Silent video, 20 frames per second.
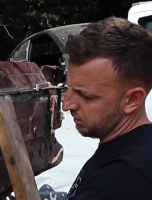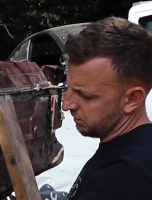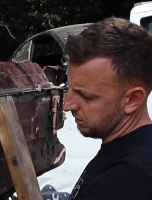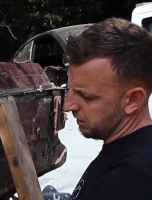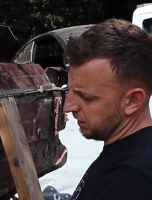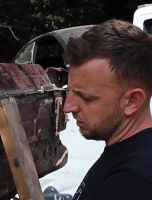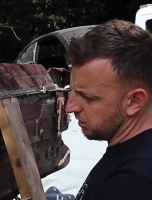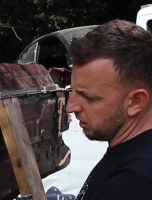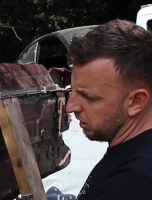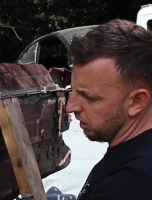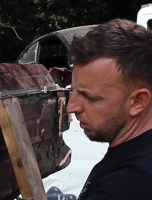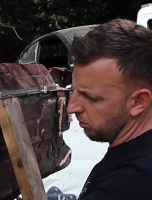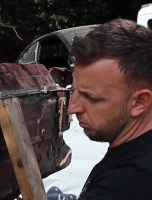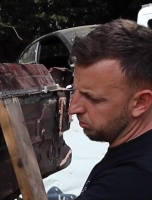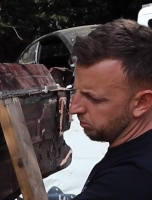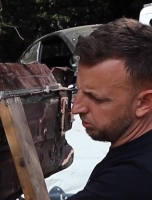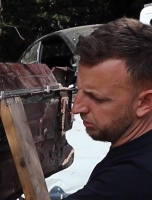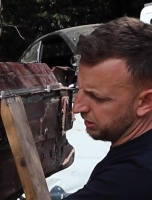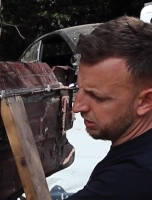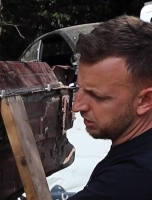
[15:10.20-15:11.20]
this will
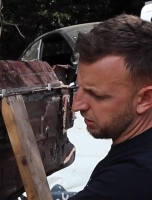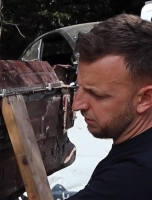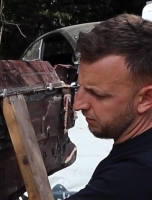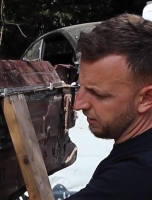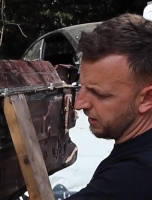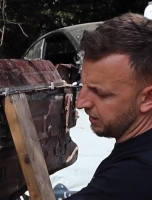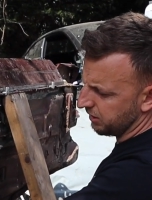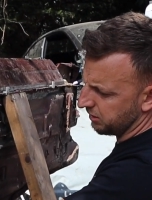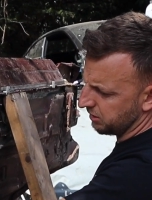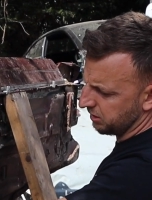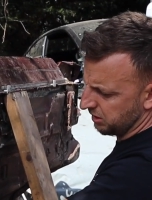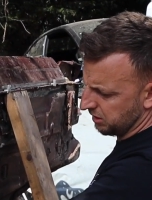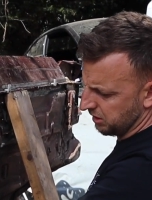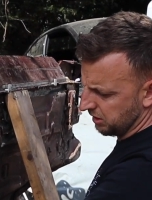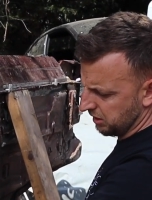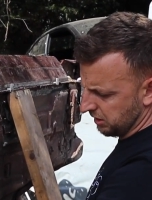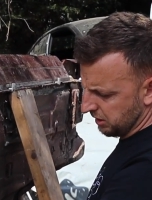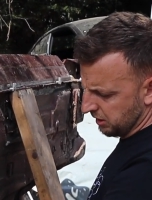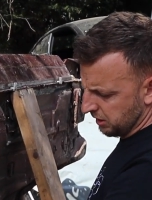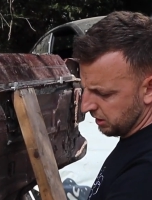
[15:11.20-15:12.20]
hold all this correct.
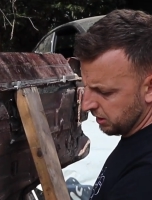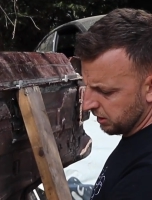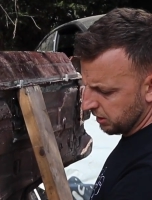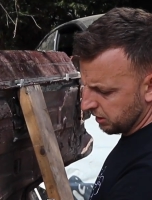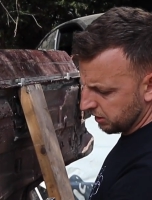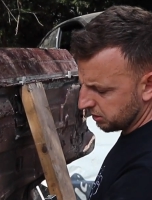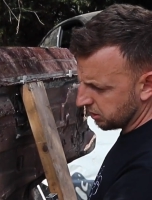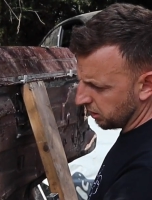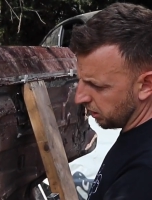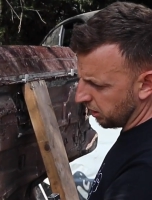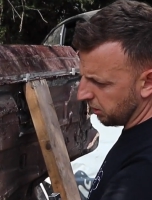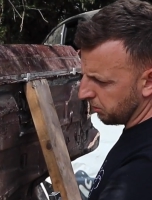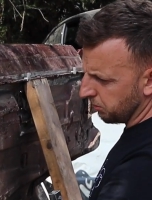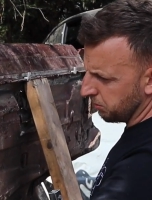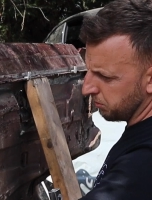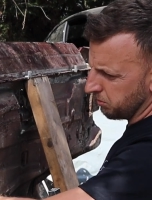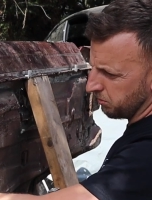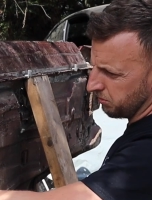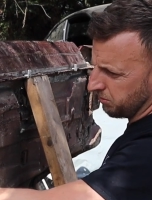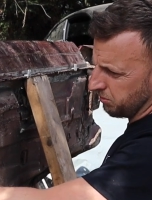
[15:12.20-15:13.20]
So
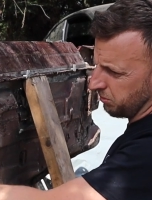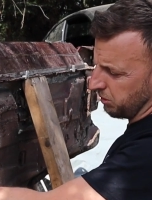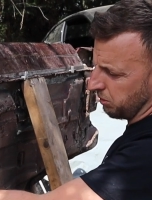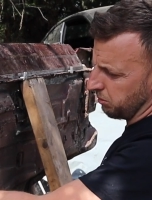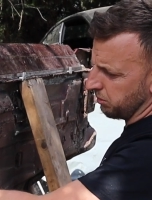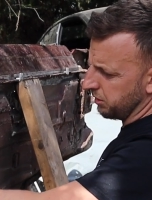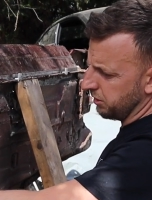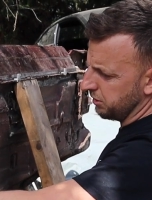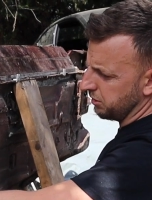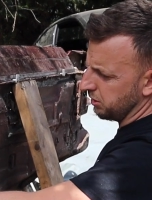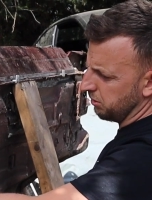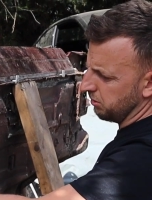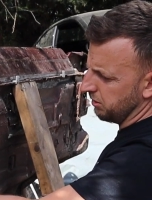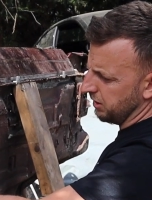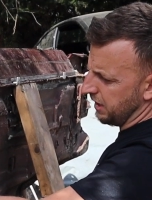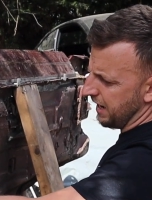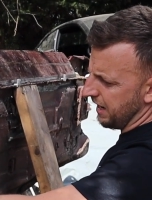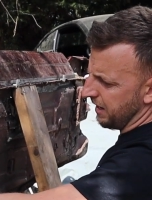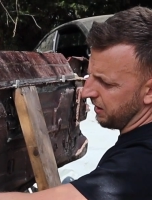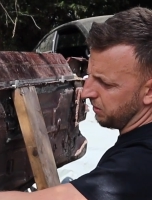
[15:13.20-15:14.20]
what we're going to do
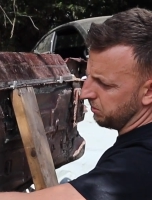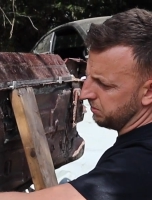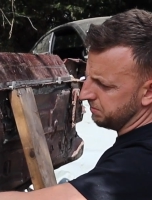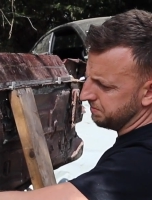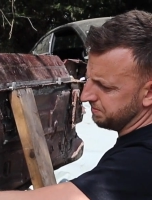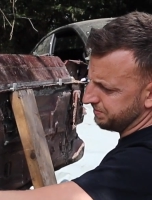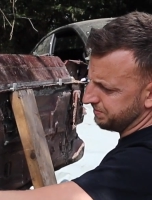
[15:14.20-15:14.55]
now,